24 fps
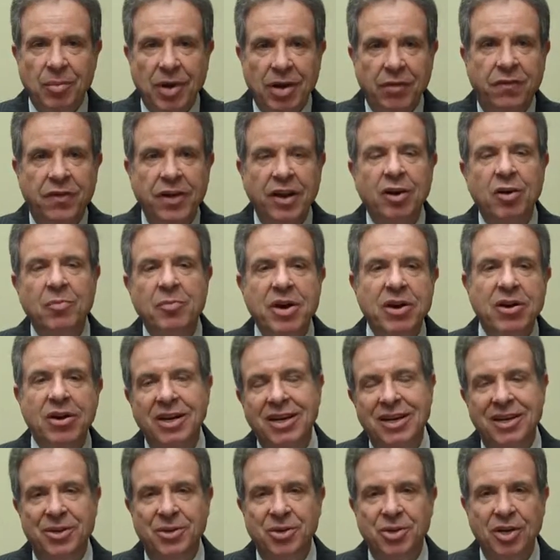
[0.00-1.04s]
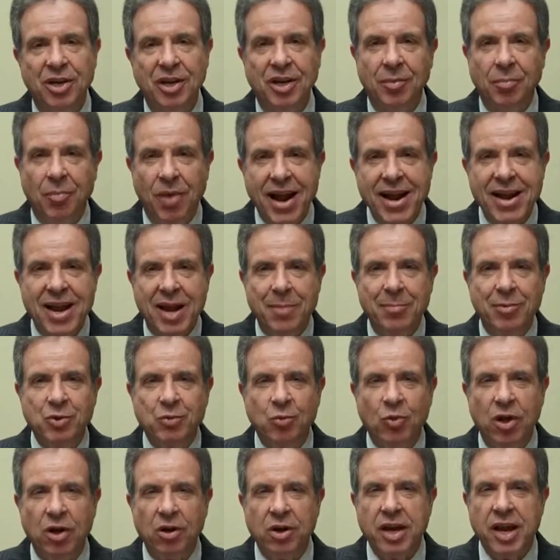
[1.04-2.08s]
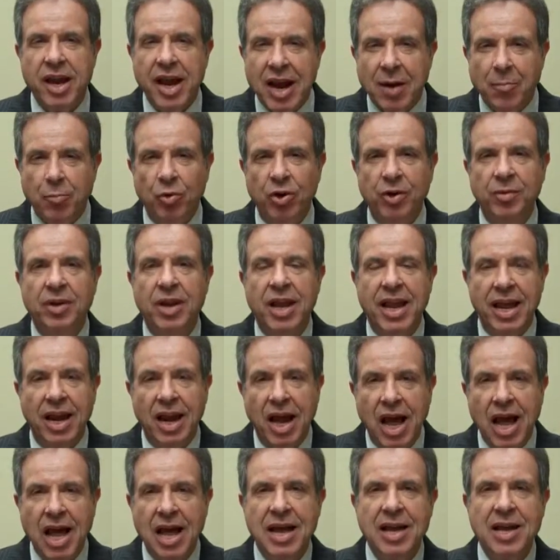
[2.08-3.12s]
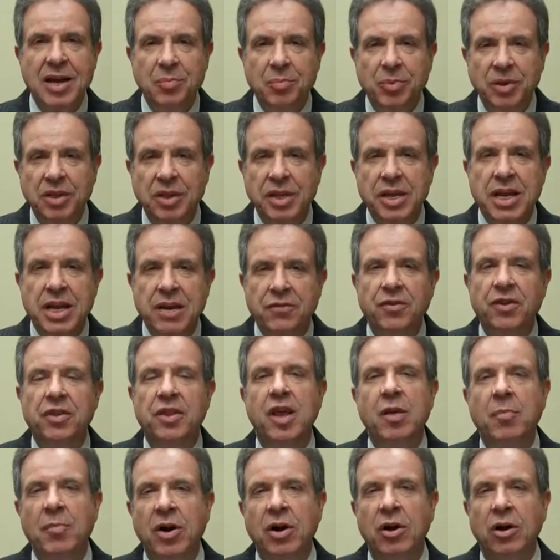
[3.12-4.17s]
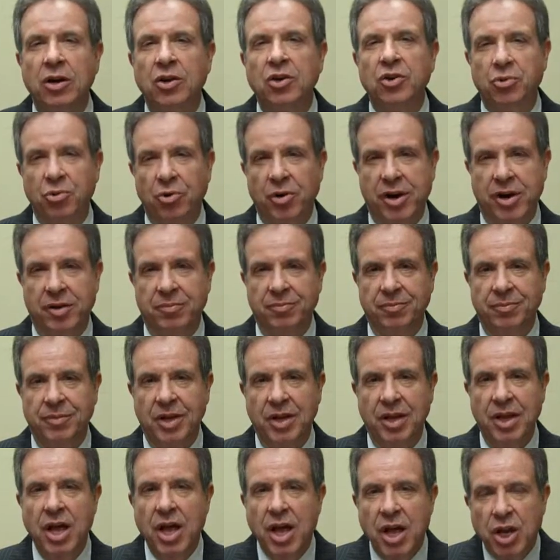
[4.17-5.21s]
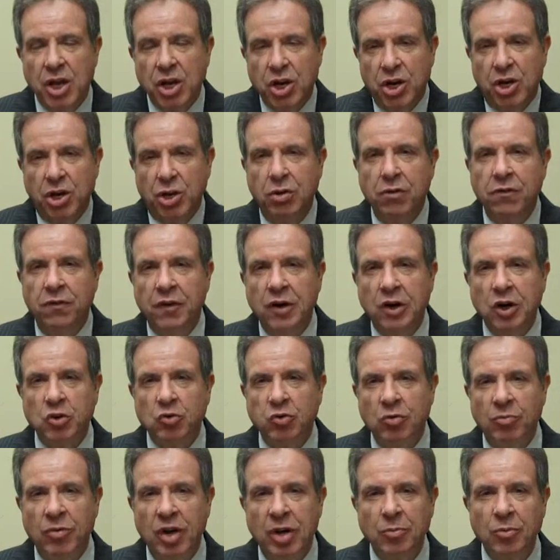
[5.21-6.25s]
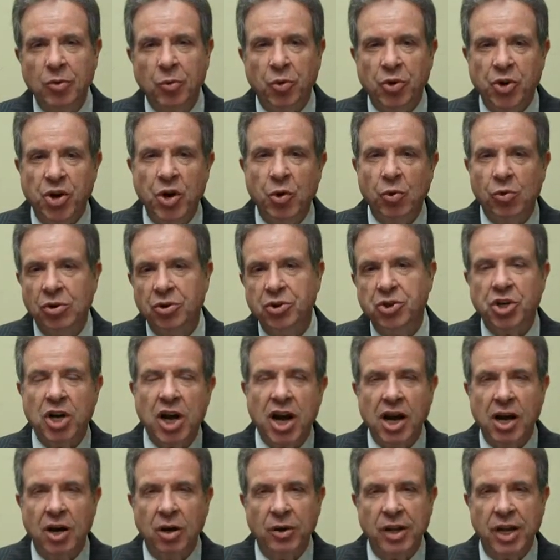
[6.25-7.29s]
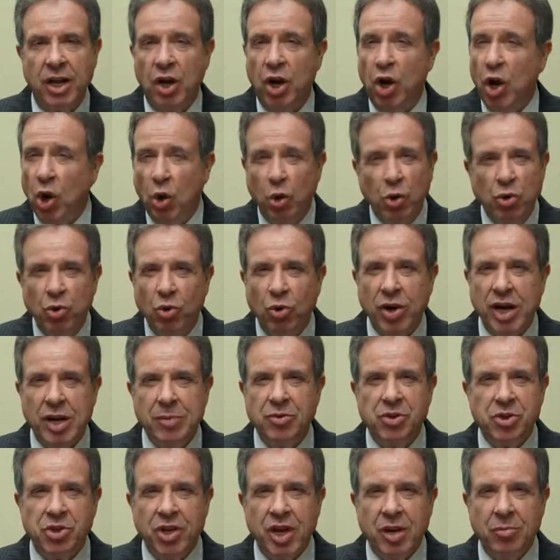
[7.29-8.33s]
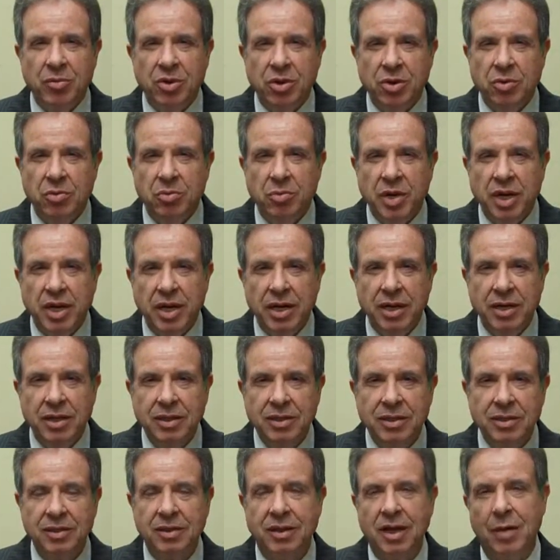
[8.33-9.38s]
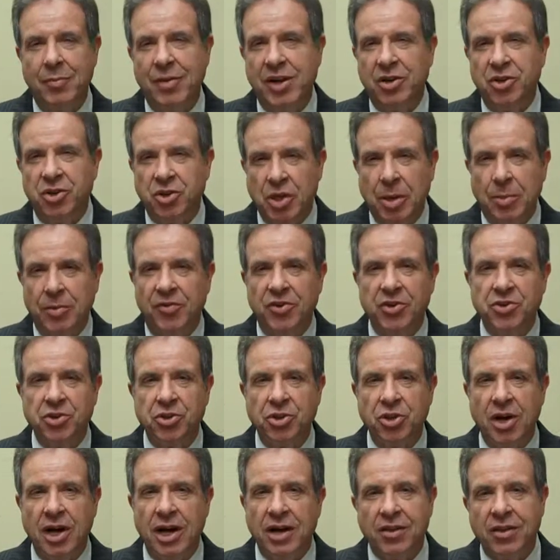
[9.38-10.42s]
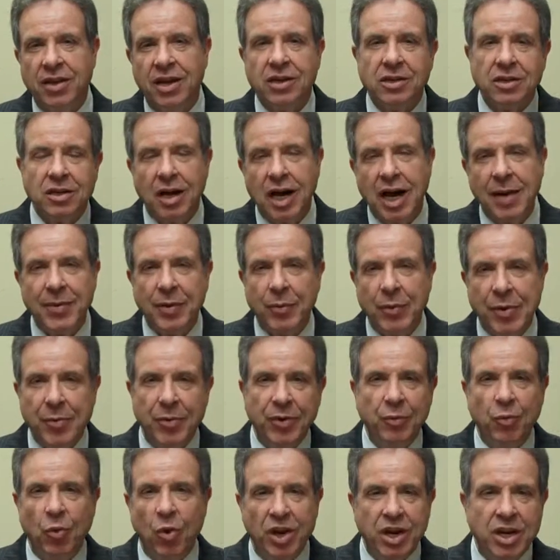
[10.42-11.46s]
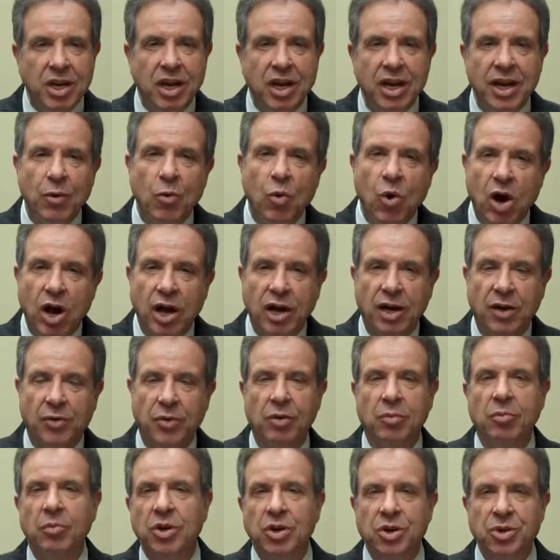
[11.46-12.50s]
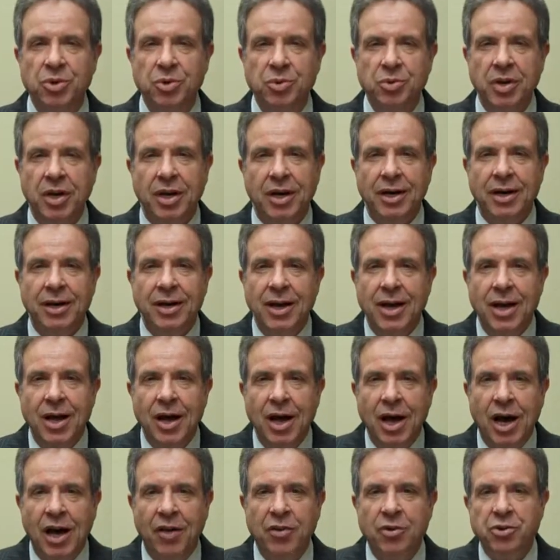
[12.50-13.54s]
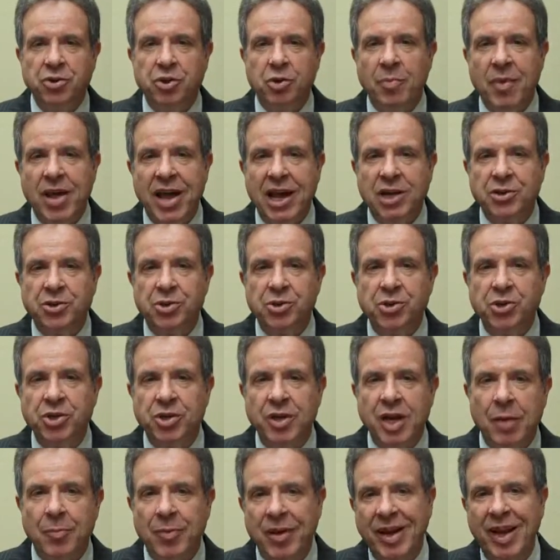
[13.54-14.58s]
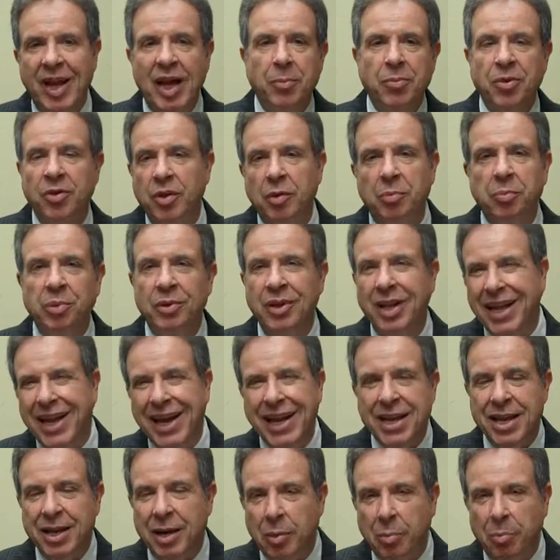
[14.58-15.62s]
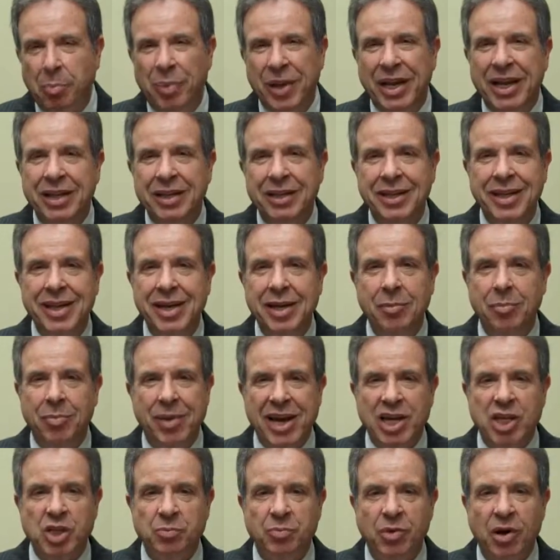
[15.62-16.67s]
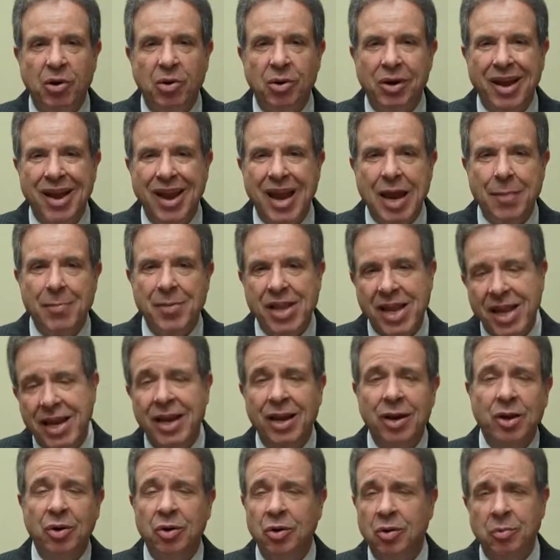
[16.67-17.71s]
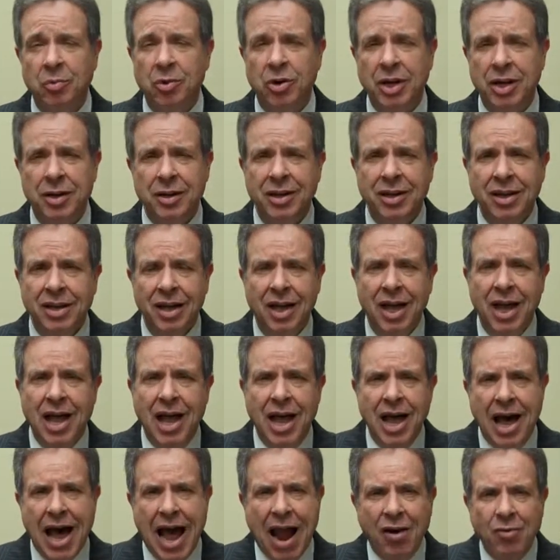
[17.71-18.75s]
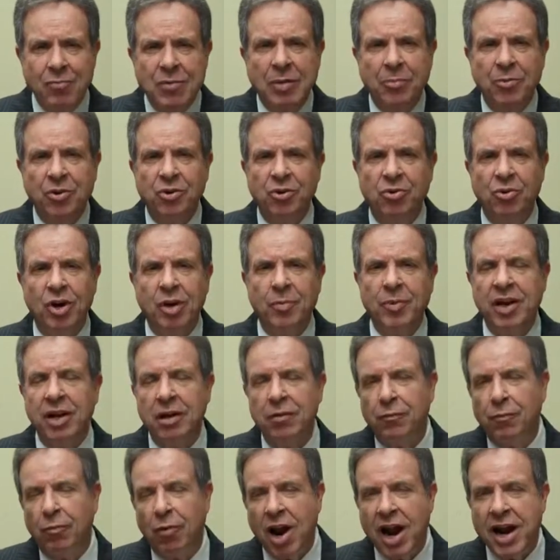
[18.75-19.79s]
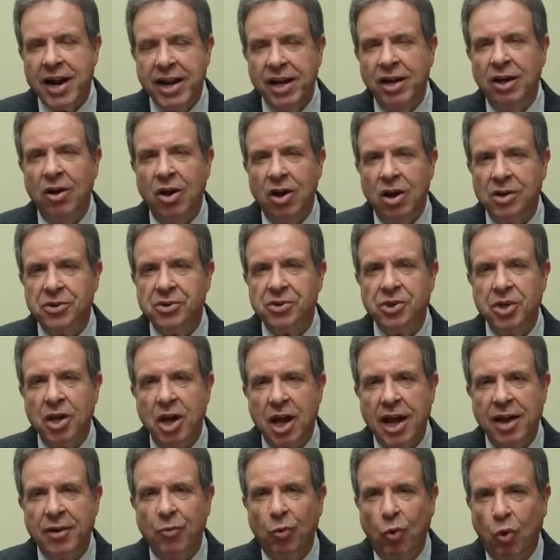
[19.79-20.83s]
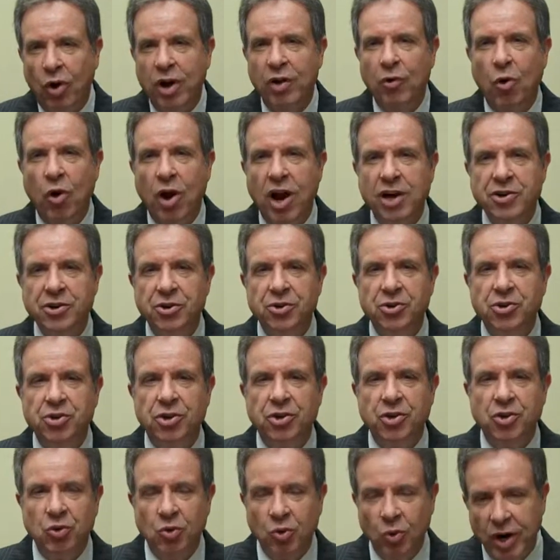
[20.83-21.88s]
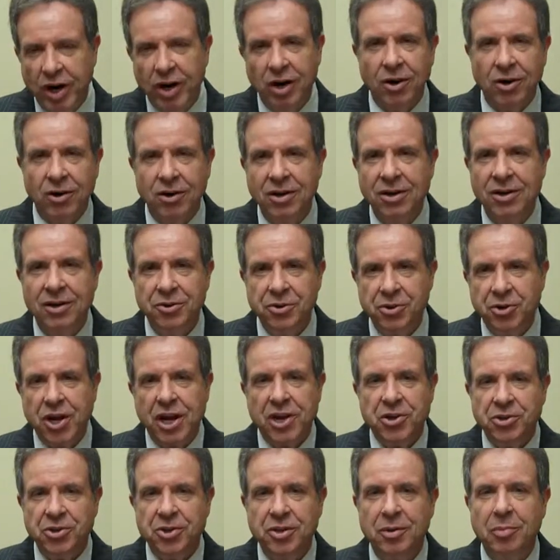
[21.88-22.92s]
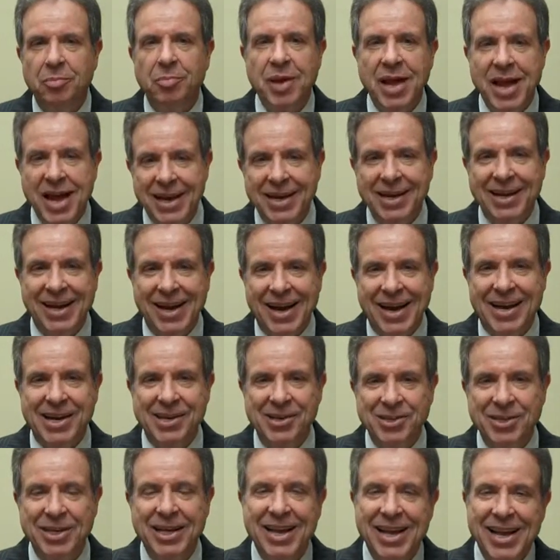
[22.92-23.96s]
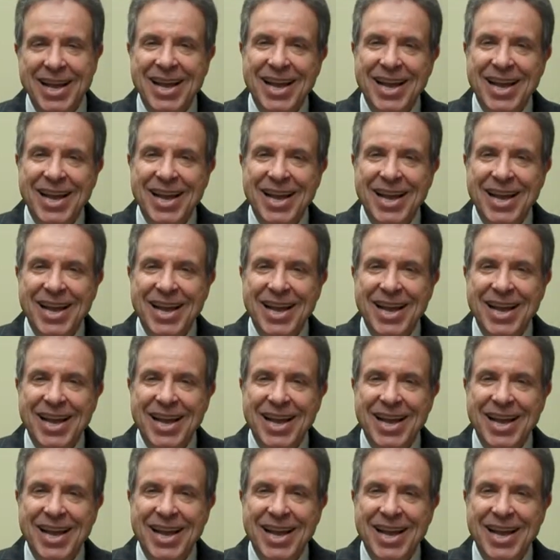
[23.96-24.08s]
My fellow Americans, my name is Walt Cameron and I believe in the American dream. Do you folks remember when you were a child and no dream seemed too big? I mean, some of us thought at that time that we would one day walk on the moon. Uh, others imagined stepping up to the plate at a big league baseball game and hitting a home run. I remember dreaming of riding alongside Roy Rogers and Trigger chasing the bad guys.